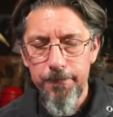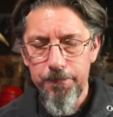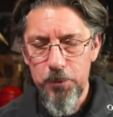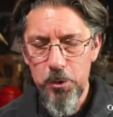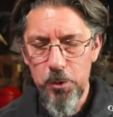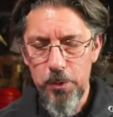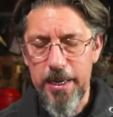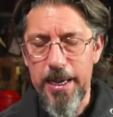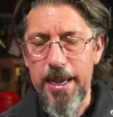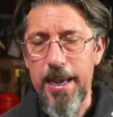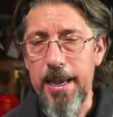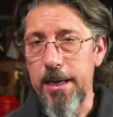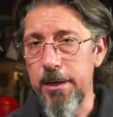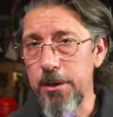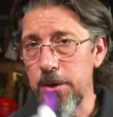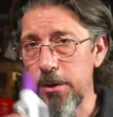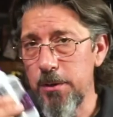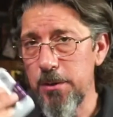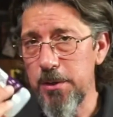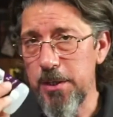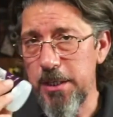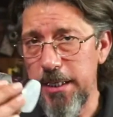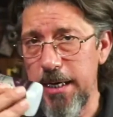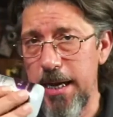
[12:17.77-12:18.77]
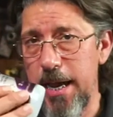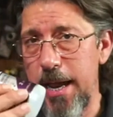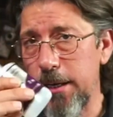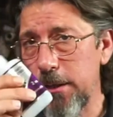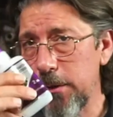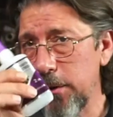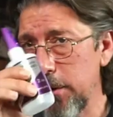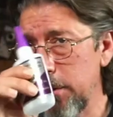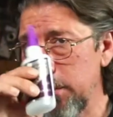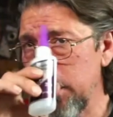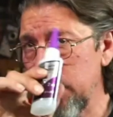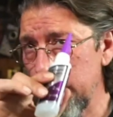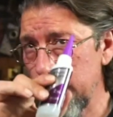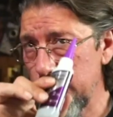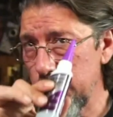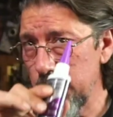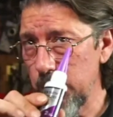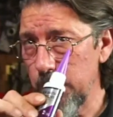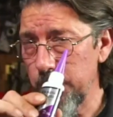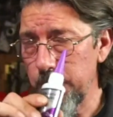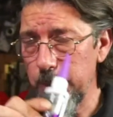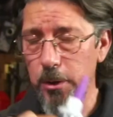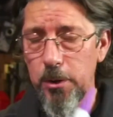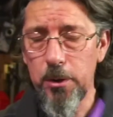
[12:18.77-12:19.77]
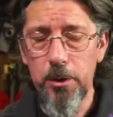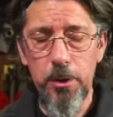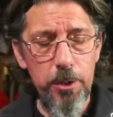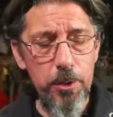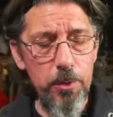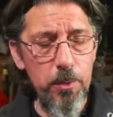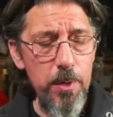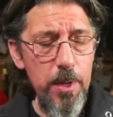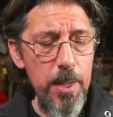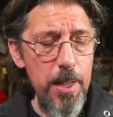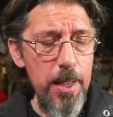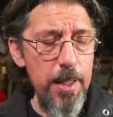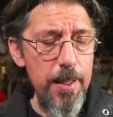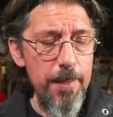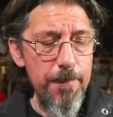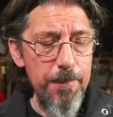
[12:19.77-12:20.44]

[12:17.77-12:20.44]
You can use CA glue or super glue.